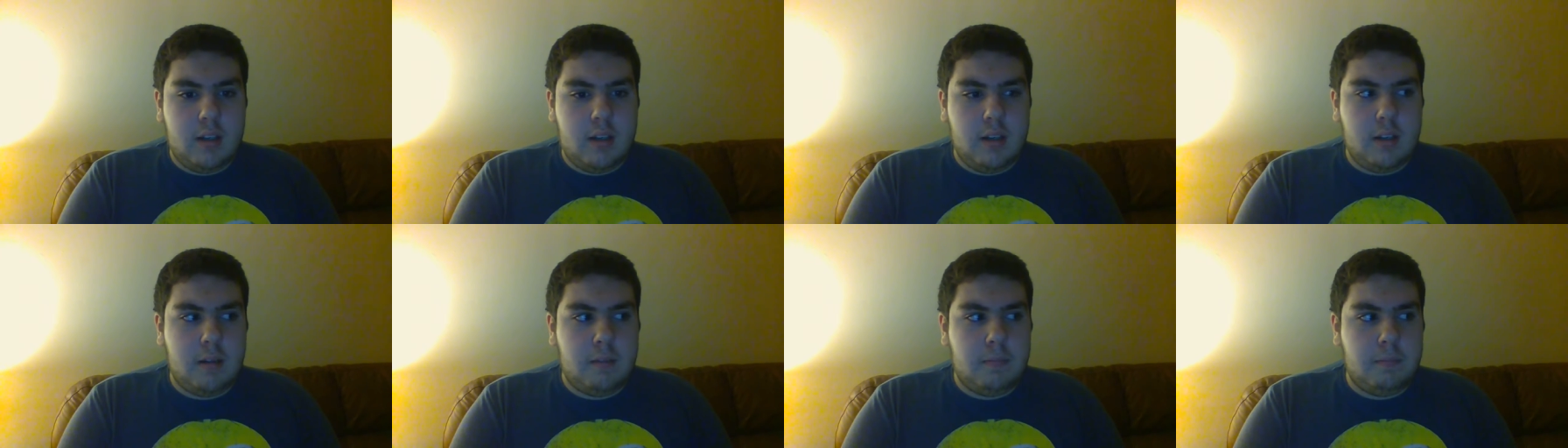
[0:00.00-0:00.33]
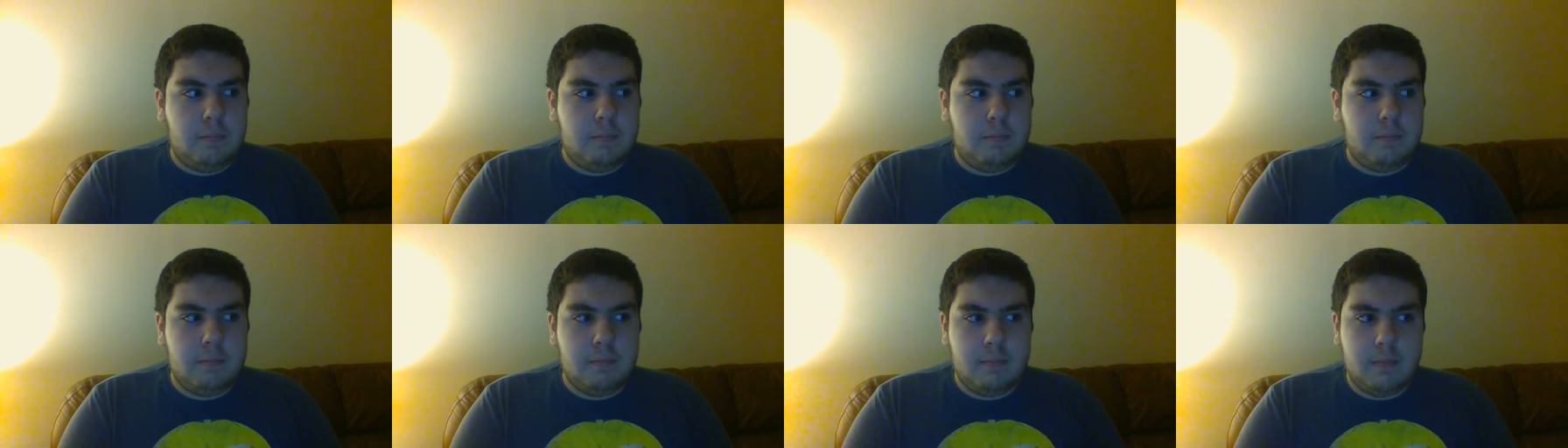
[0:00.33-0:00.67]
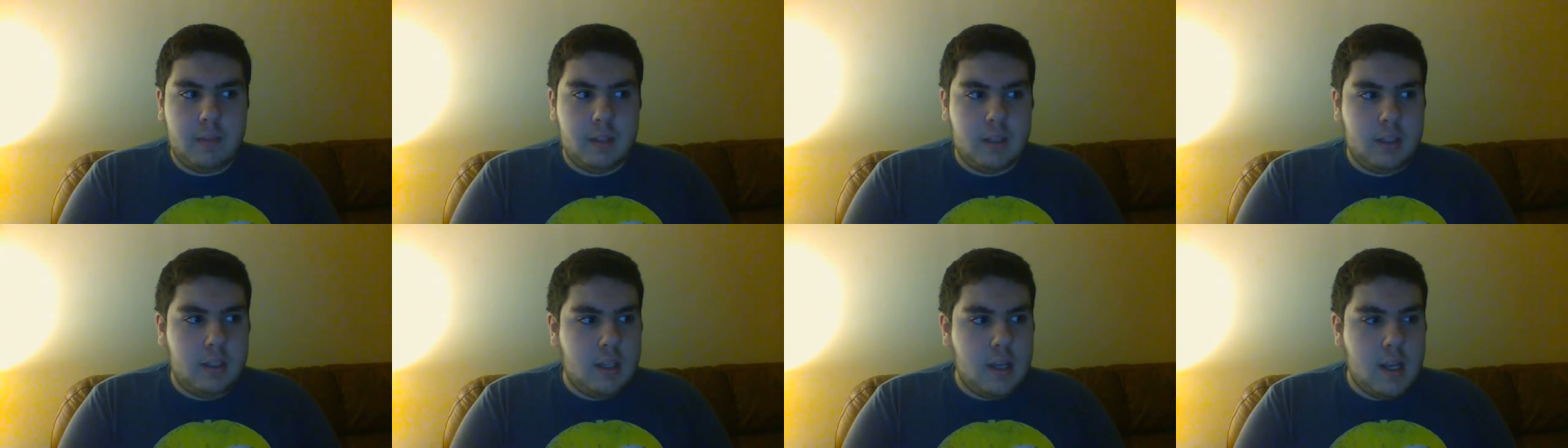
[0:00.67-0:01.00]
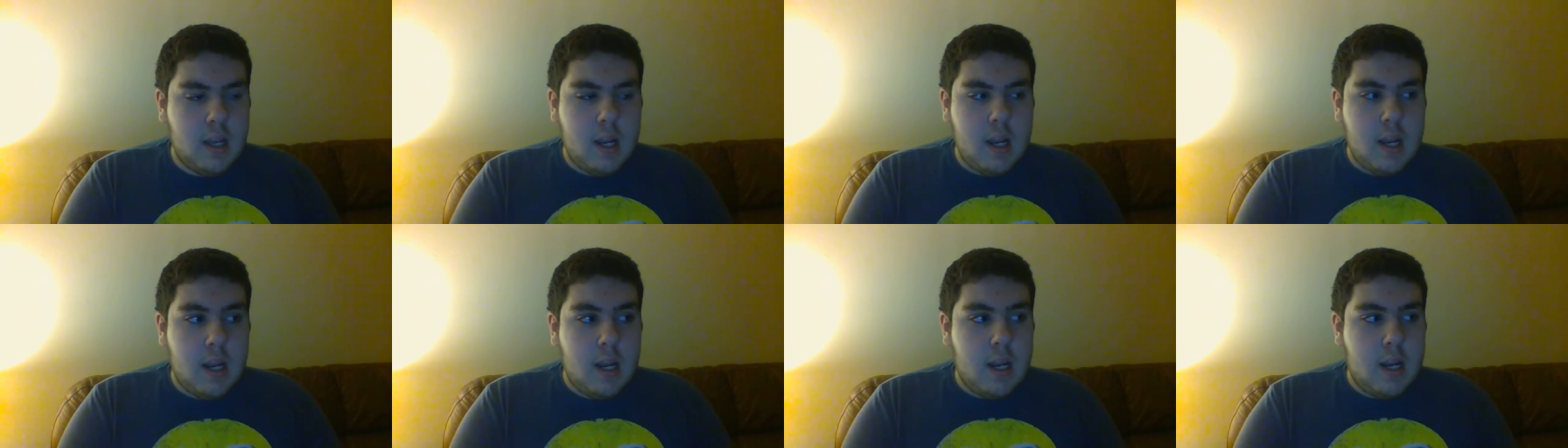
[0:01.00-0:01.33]

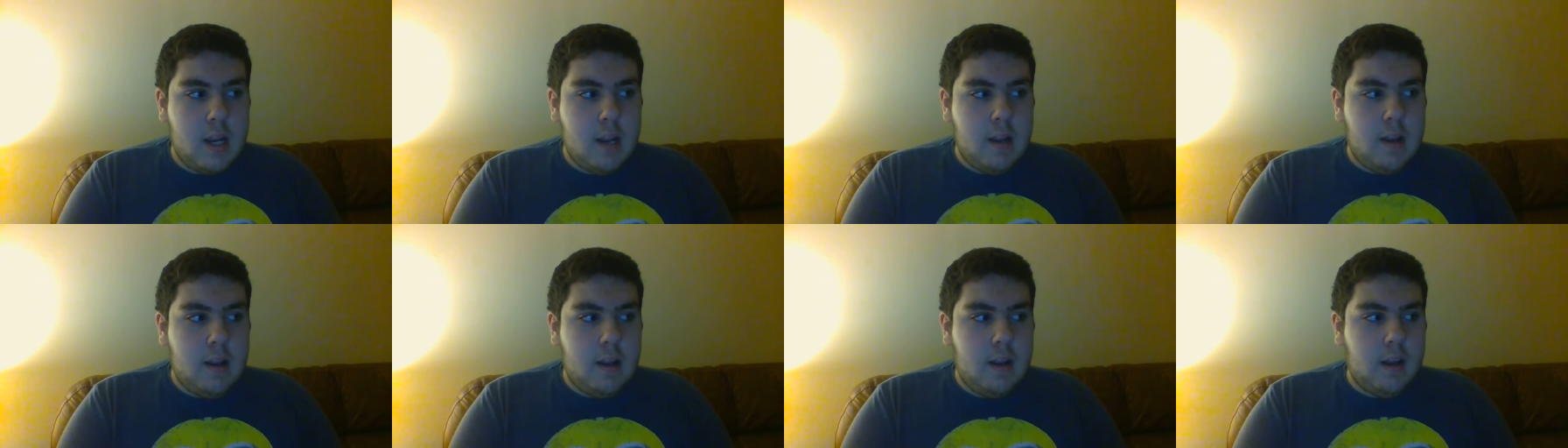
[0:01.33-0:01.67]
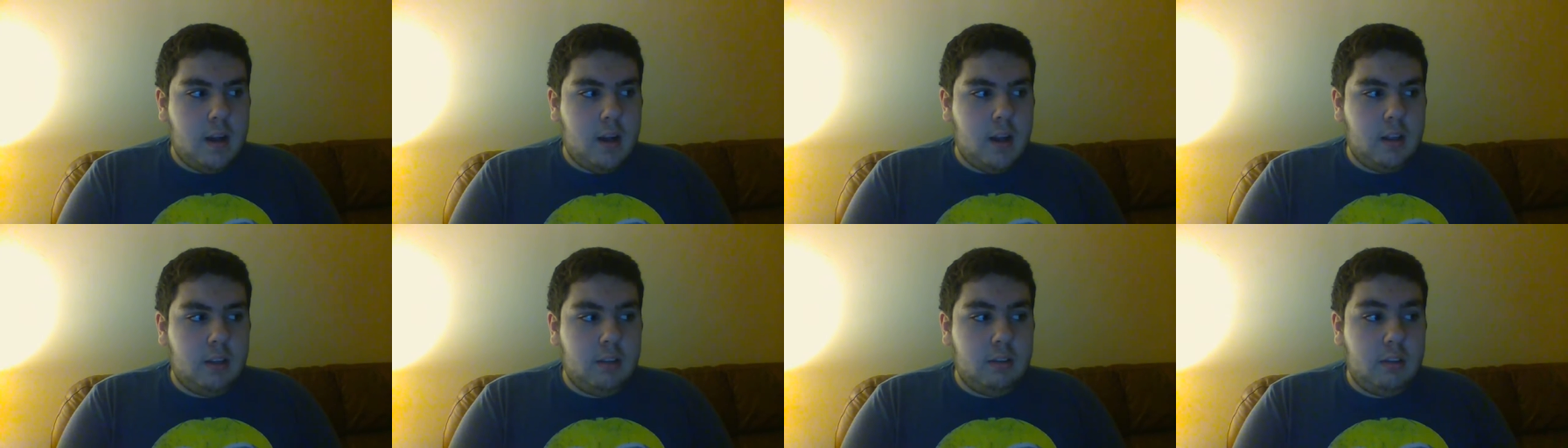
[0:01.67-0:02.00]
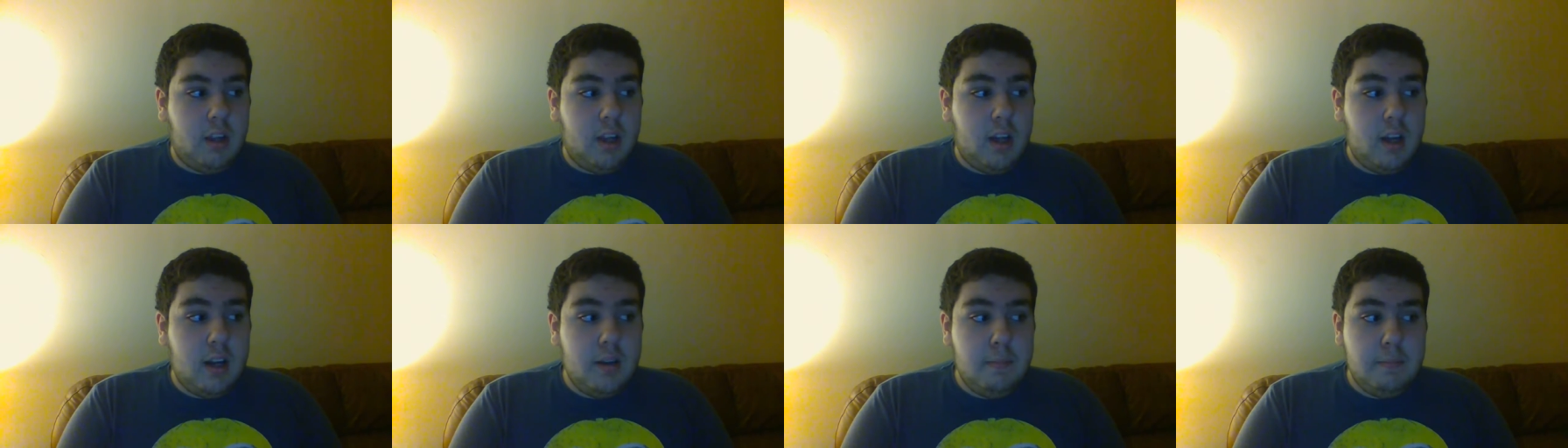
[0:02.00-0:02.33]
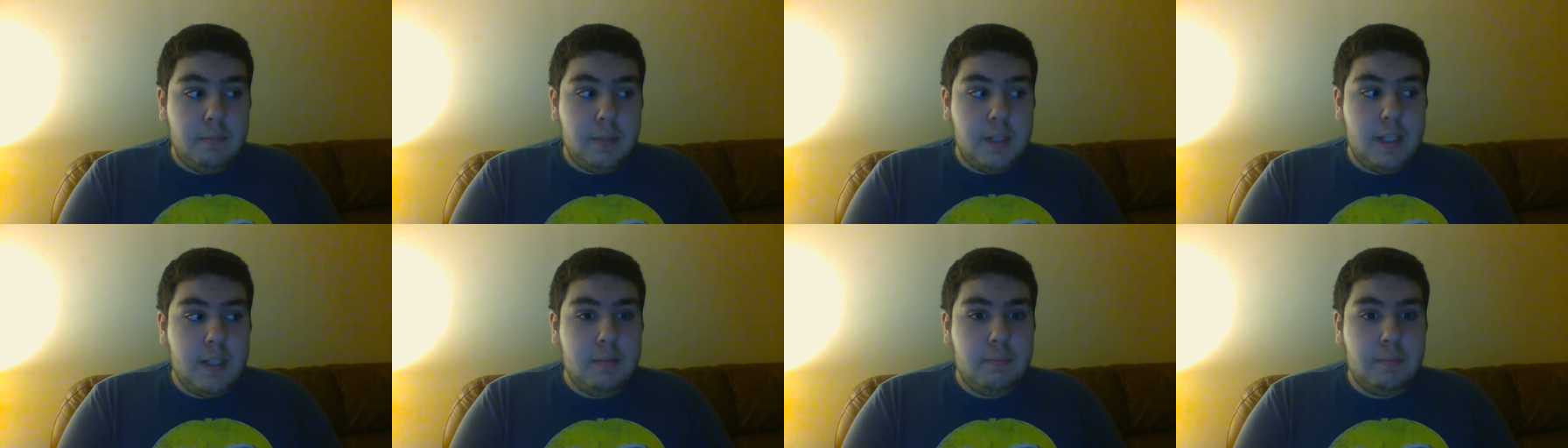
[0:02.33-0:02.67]
a lot of
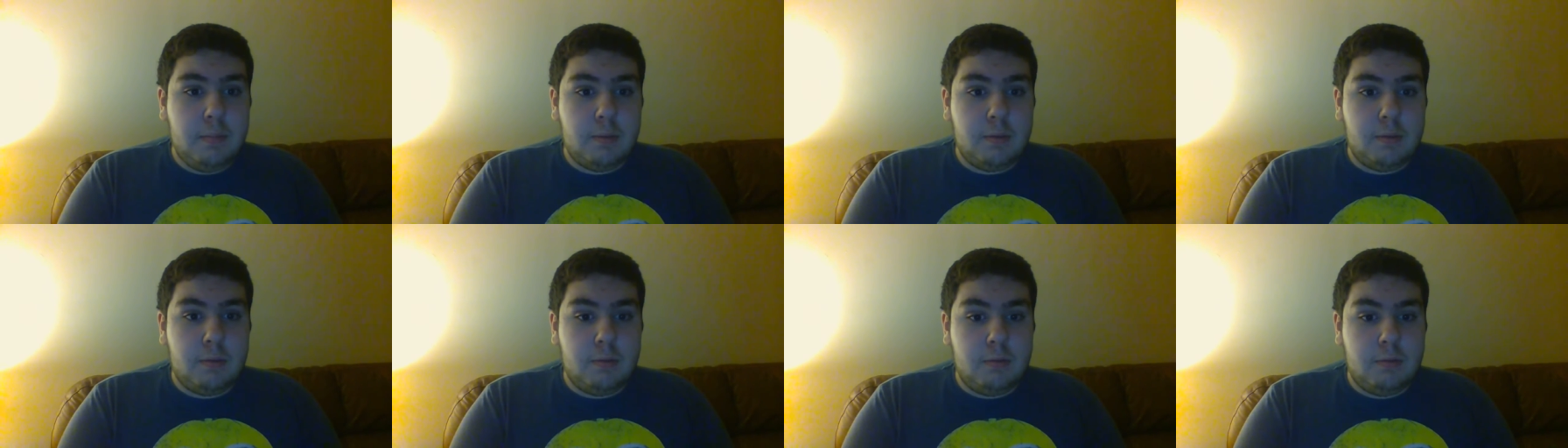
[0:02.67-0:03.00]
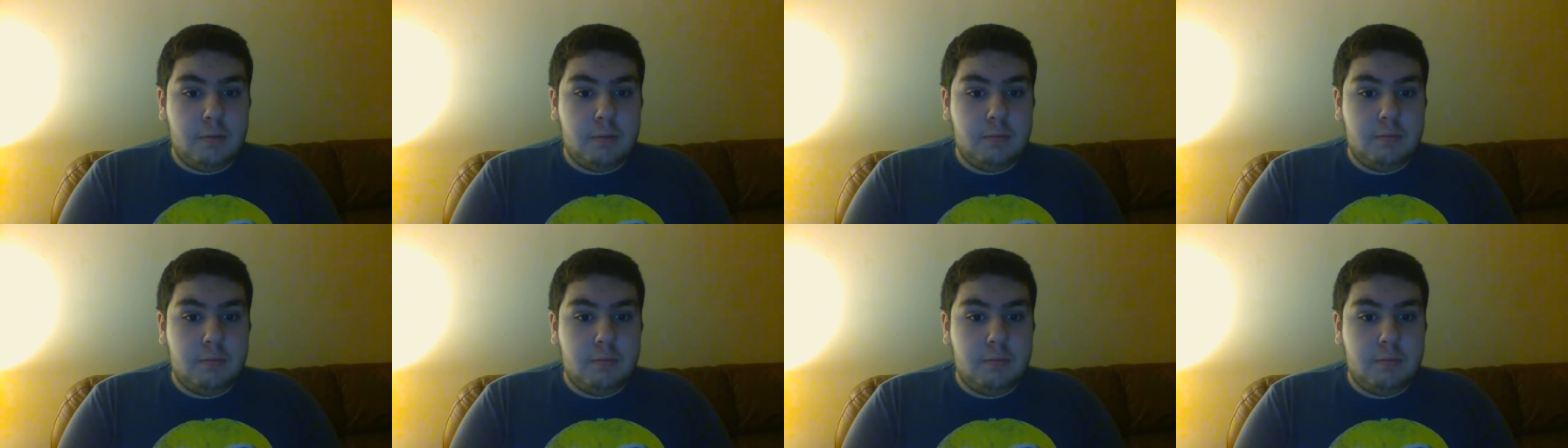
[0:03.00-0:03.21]
people